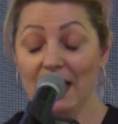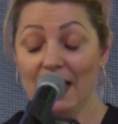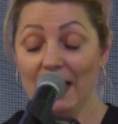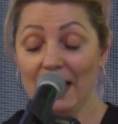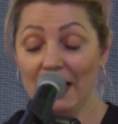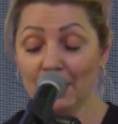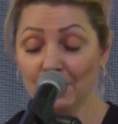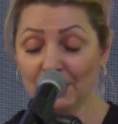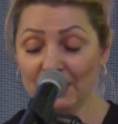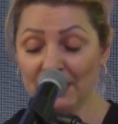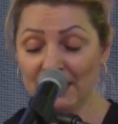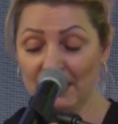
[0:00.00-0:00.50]

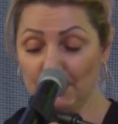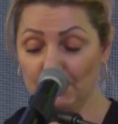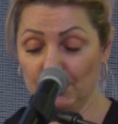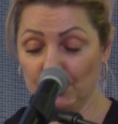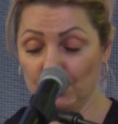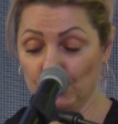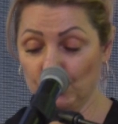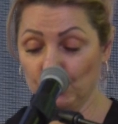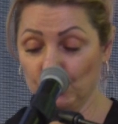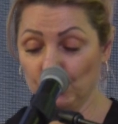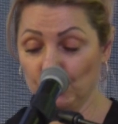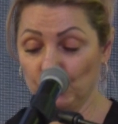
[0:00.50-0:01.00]
Our
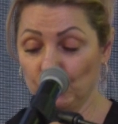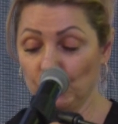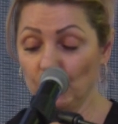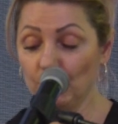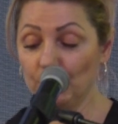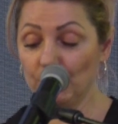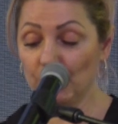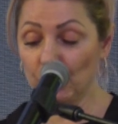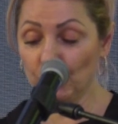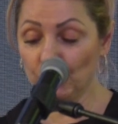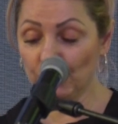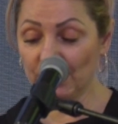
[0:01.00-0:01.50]
neighborhood will
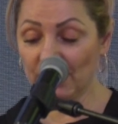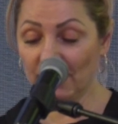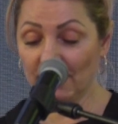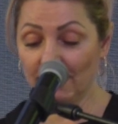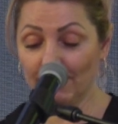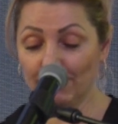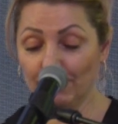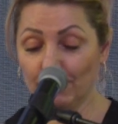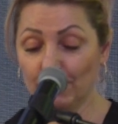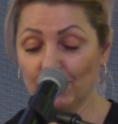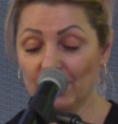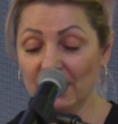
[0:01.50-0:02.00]
be looking
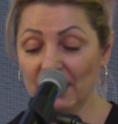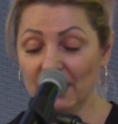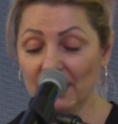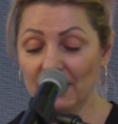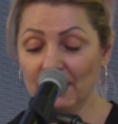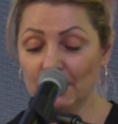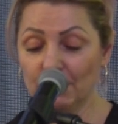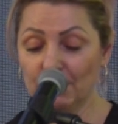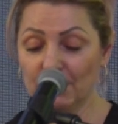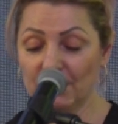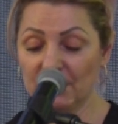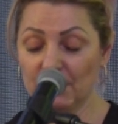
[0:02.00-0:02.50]
for
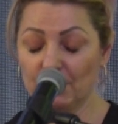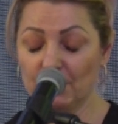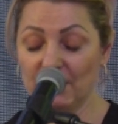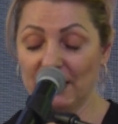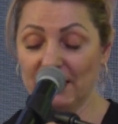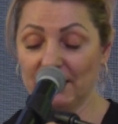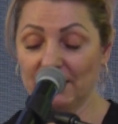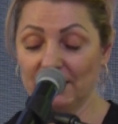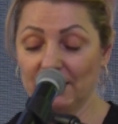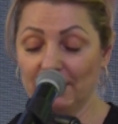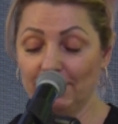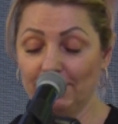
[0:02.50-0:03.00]
clear
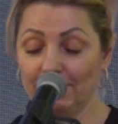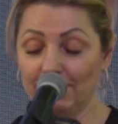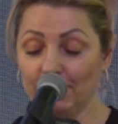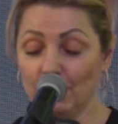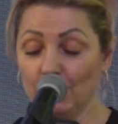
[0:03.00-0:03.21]
perspective